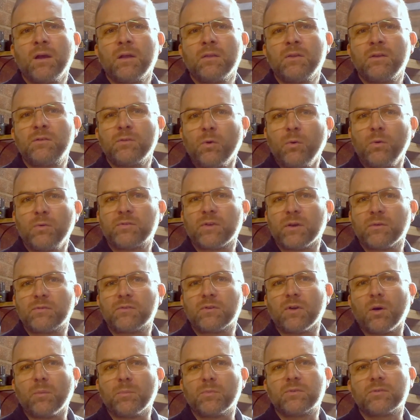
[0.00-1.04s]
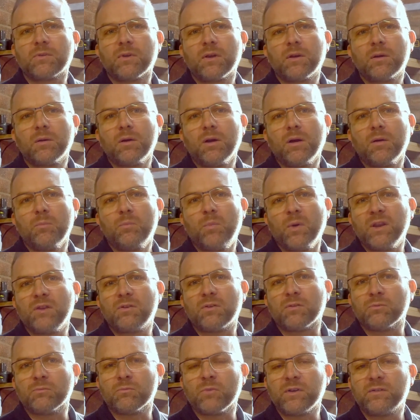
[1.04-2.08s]
This also stops, but it
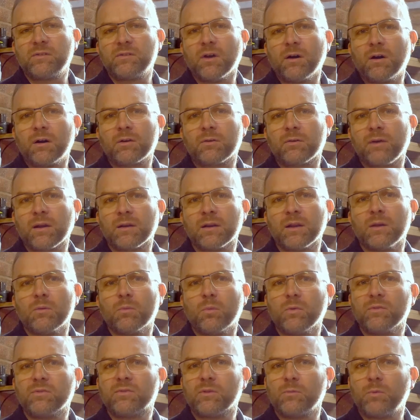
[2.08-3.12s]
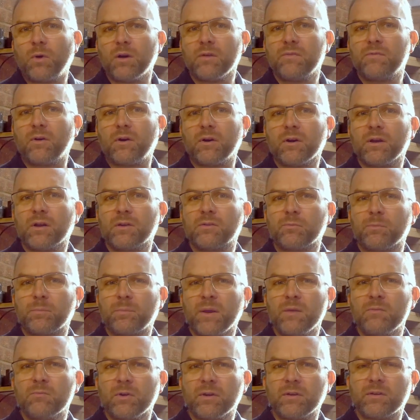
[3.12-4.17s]
doesn't restart correctly once the Wi-Fi has
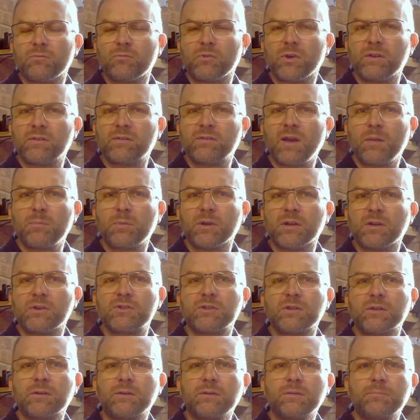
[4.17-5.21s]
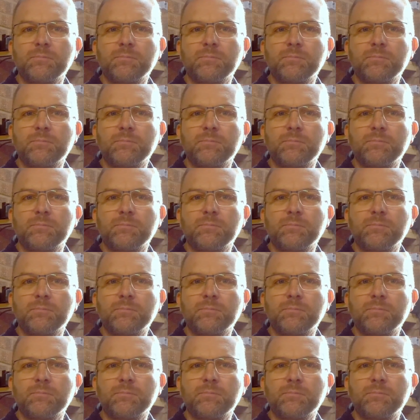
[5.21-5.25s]
been re-established.